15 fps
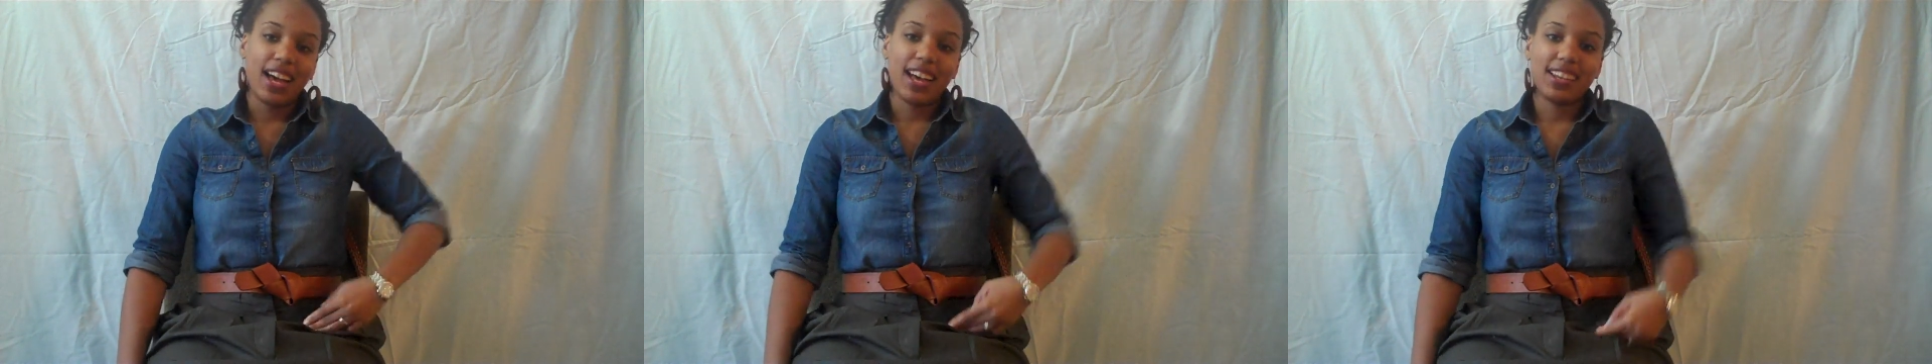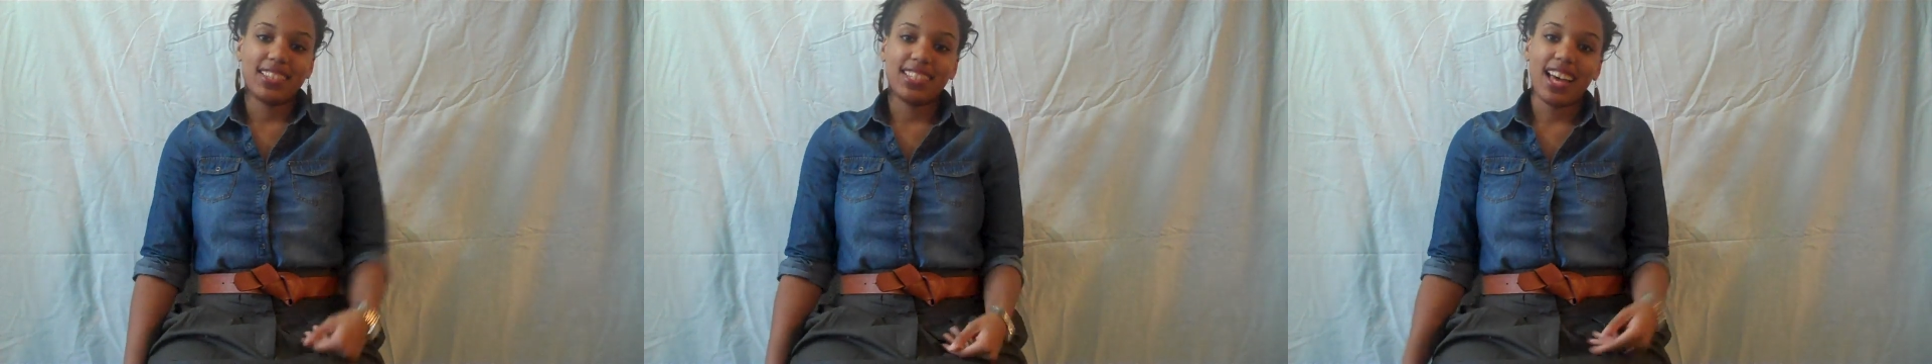
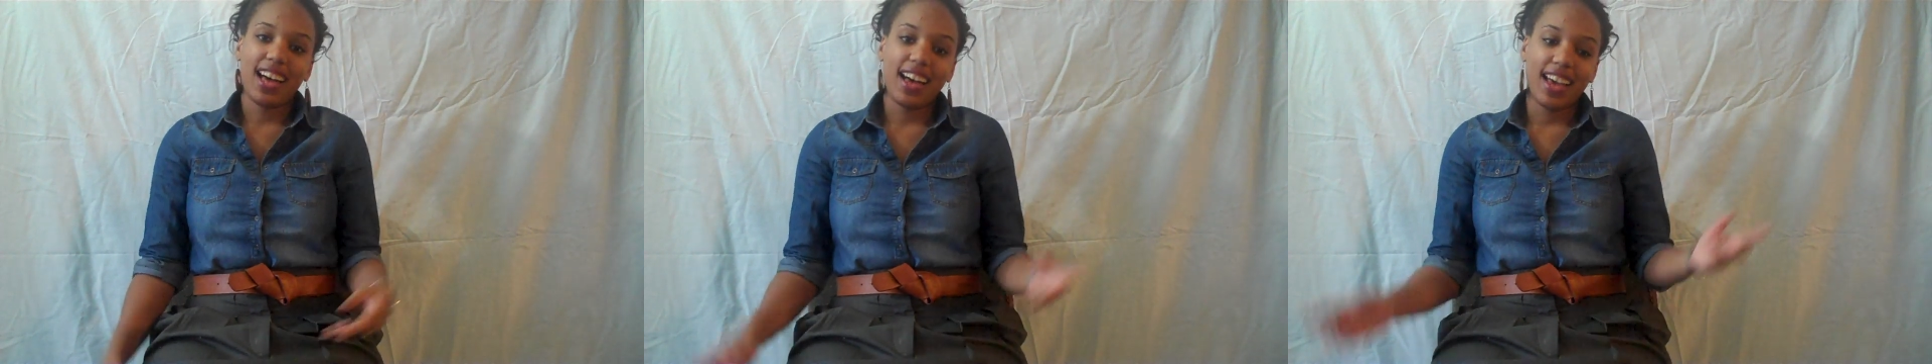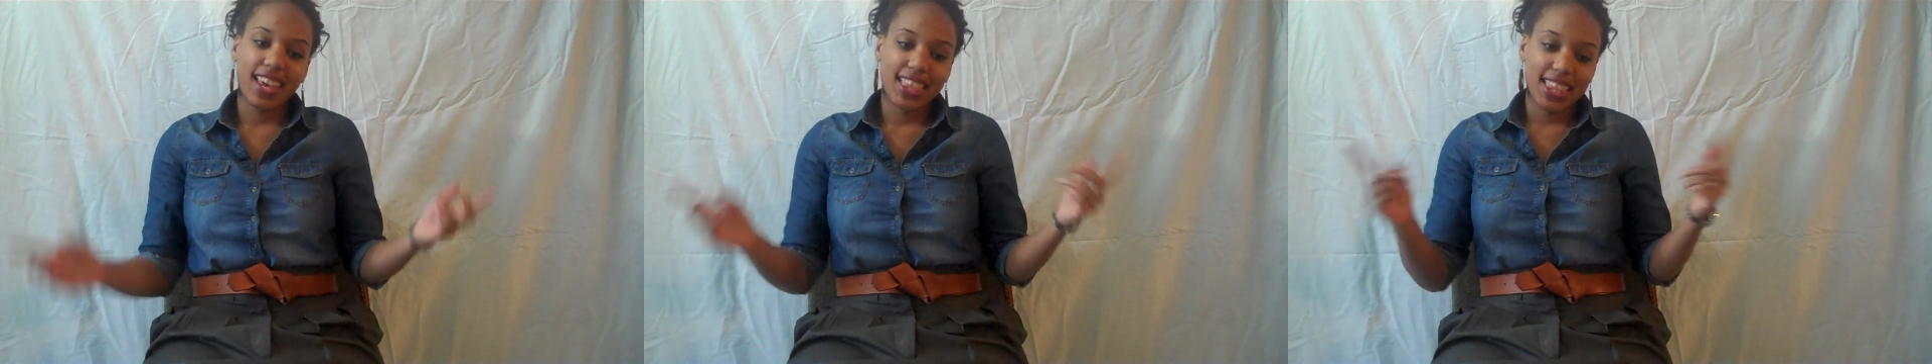how to
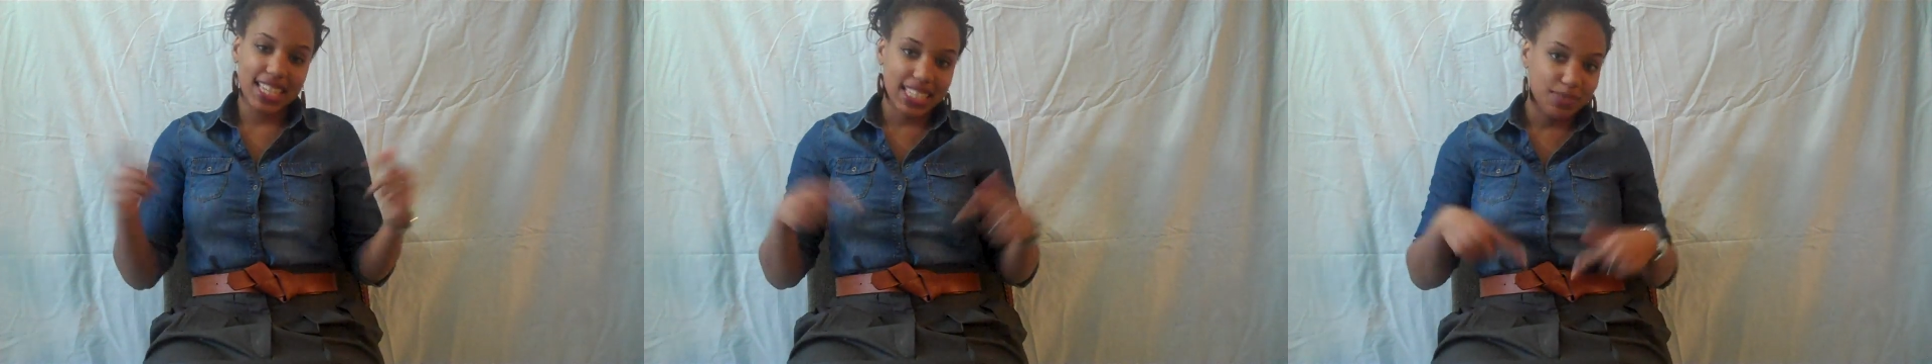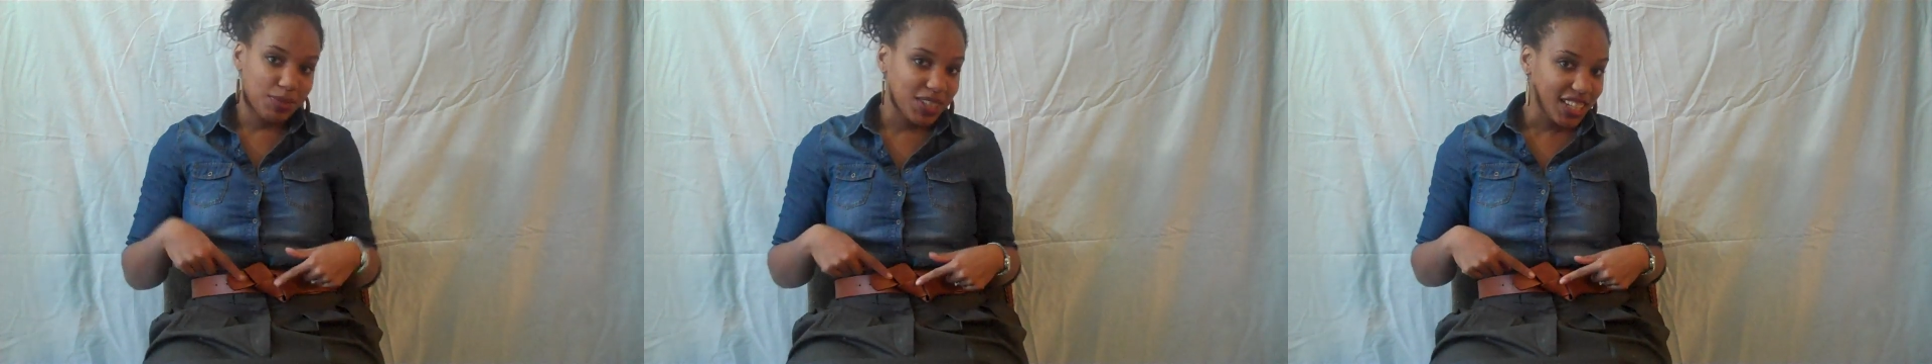tie
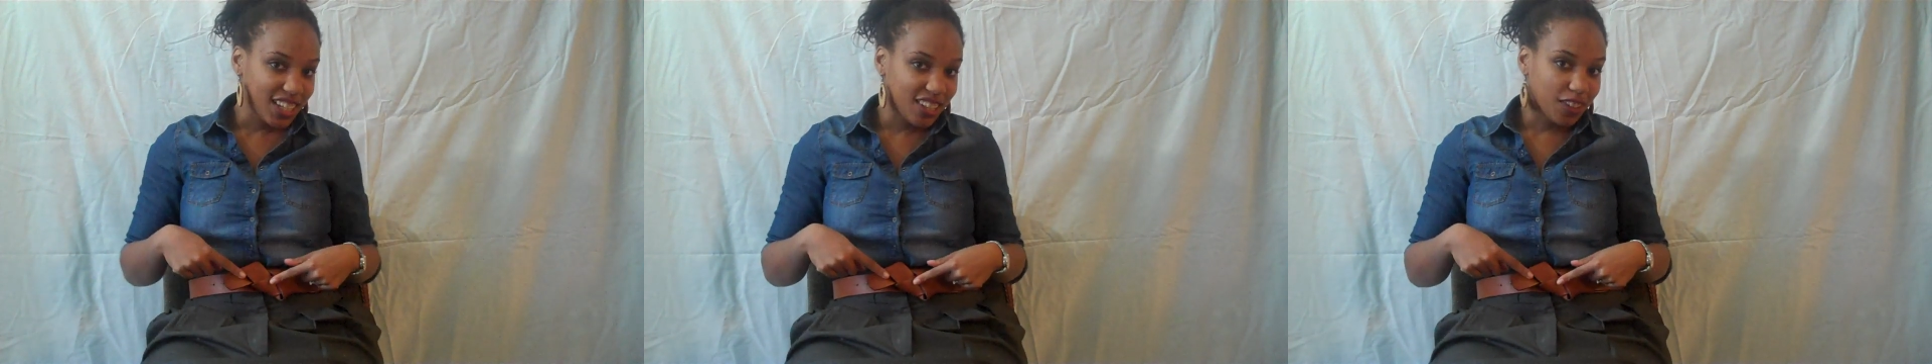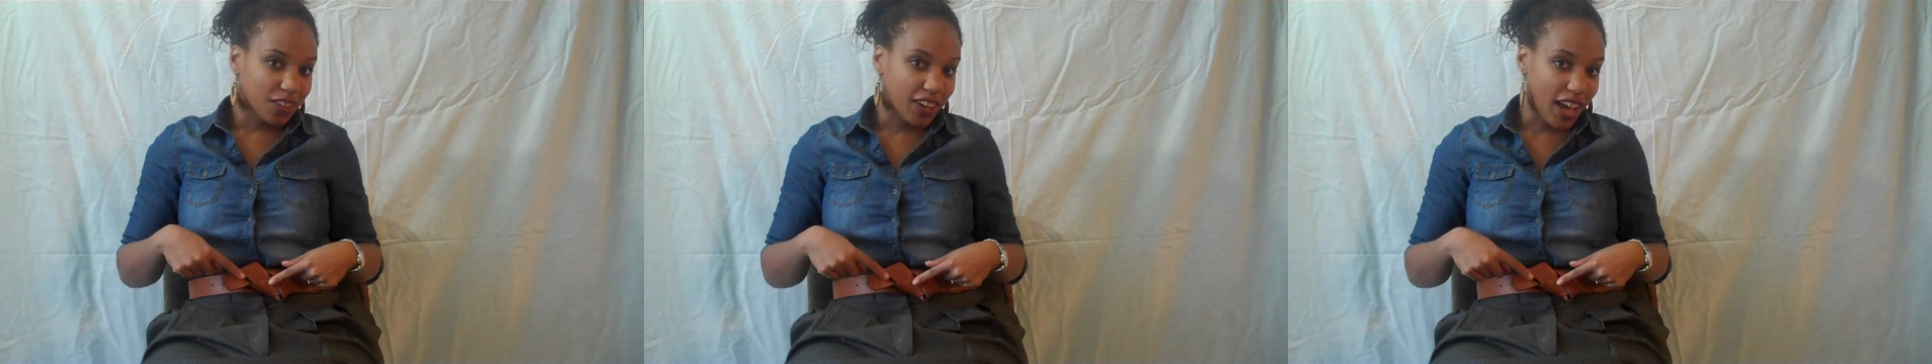this
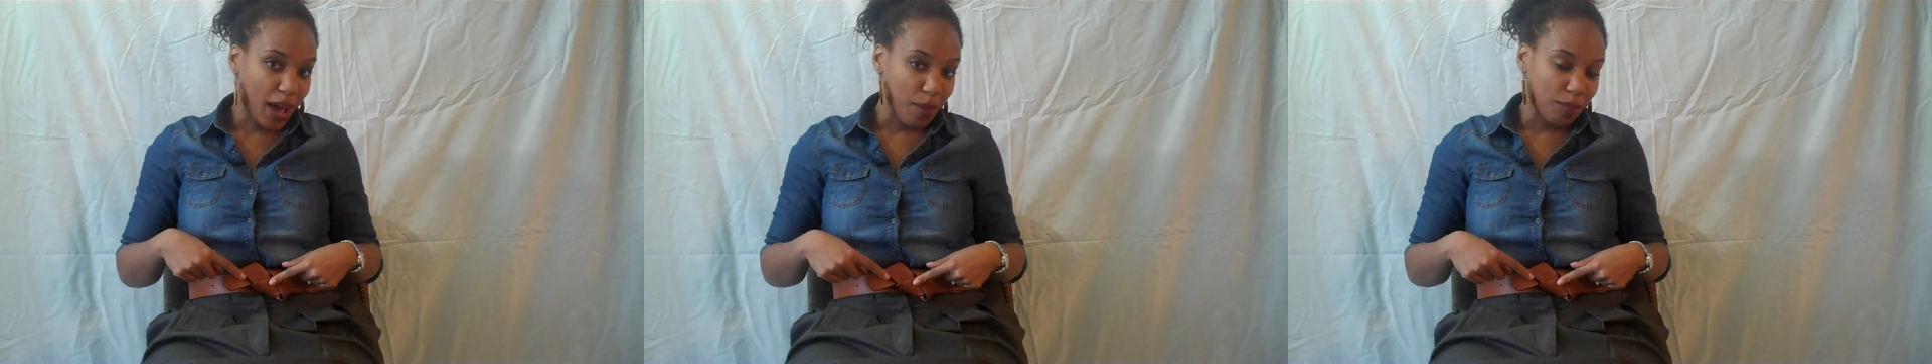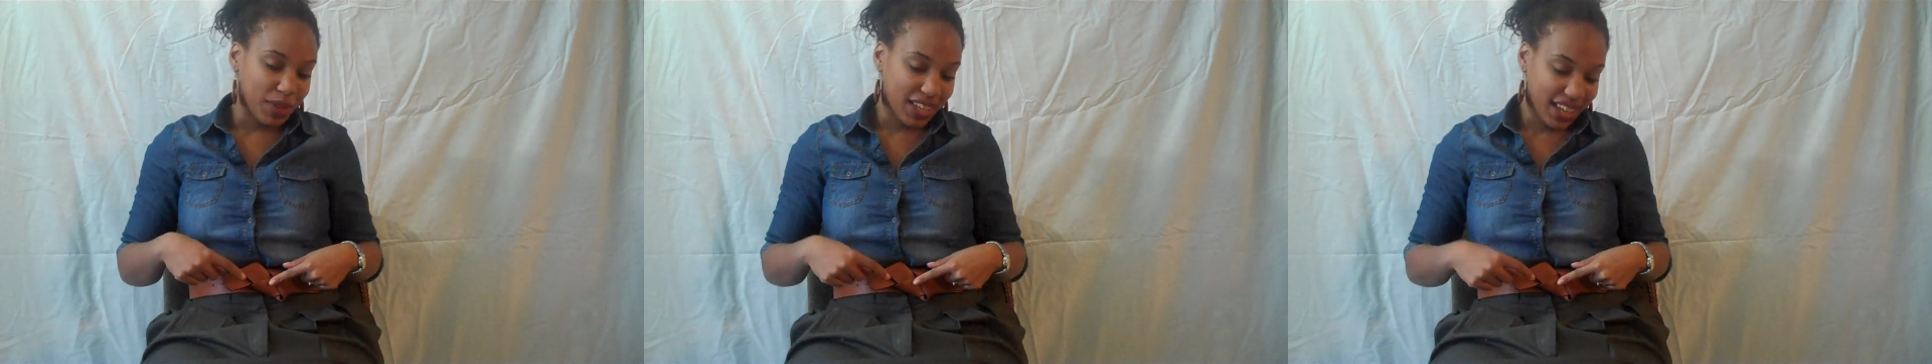particular
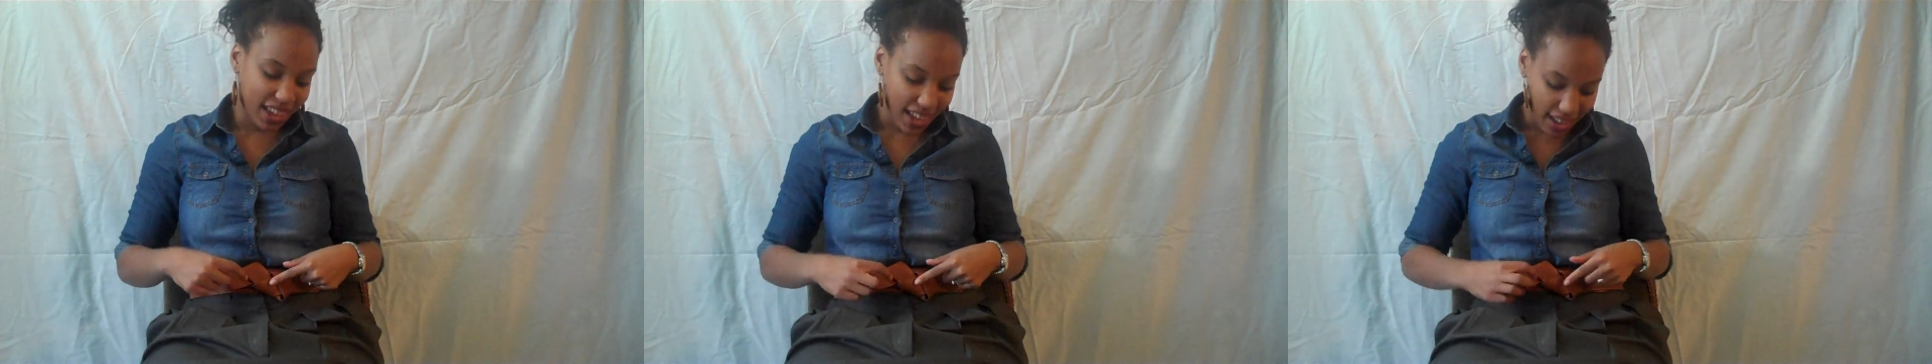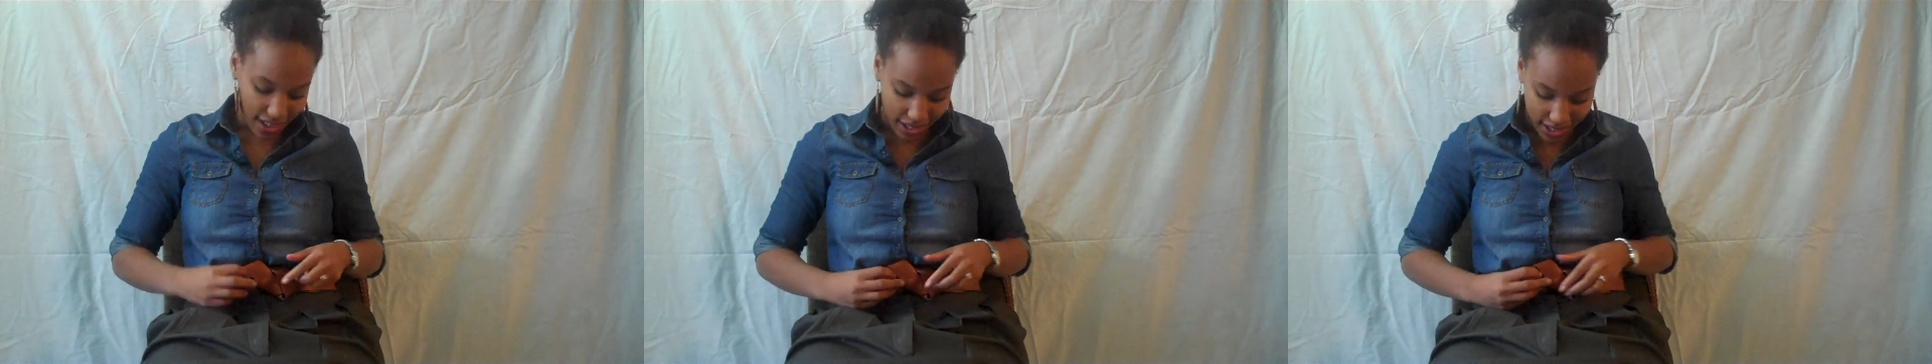knot
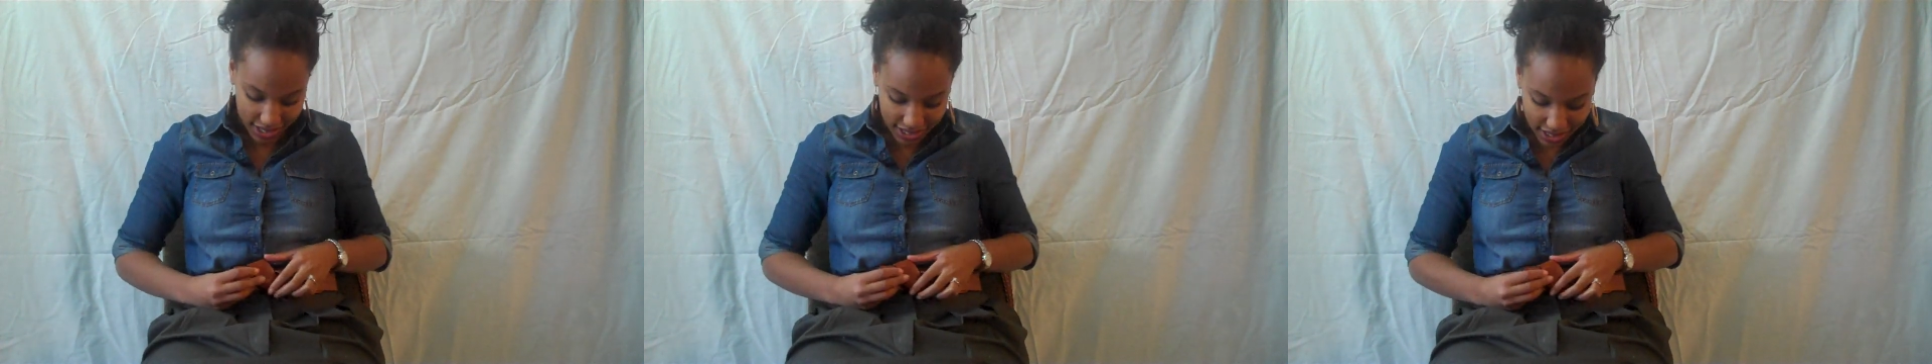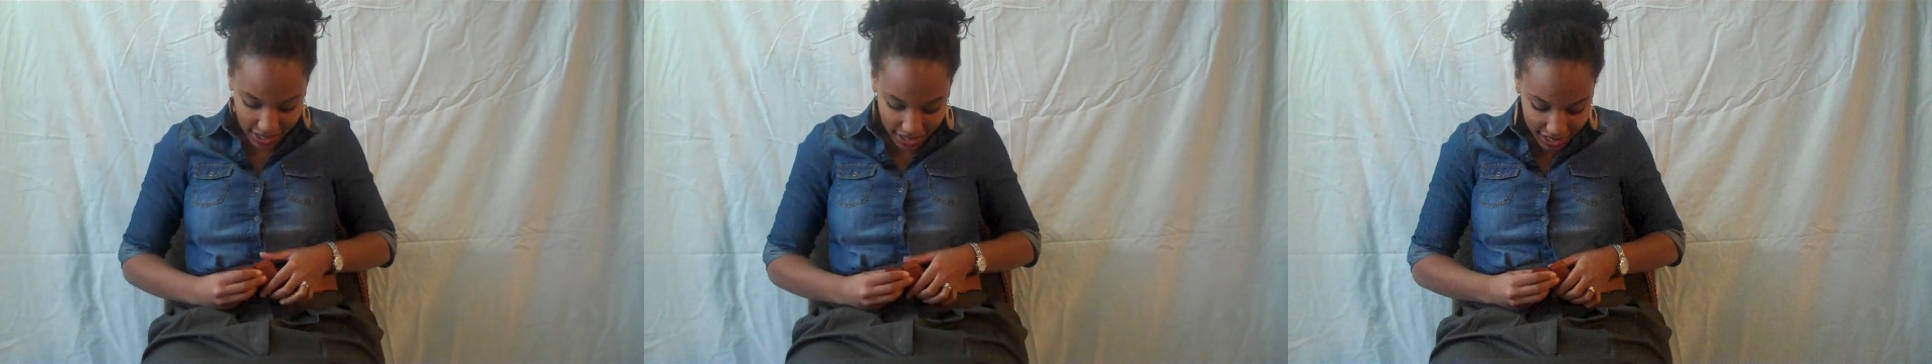
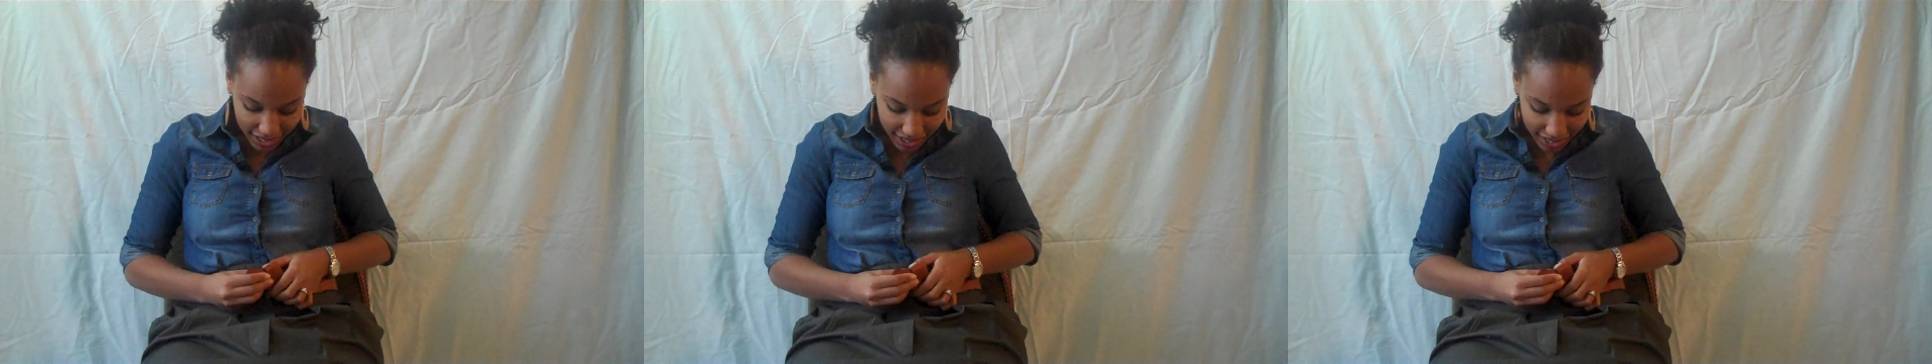because,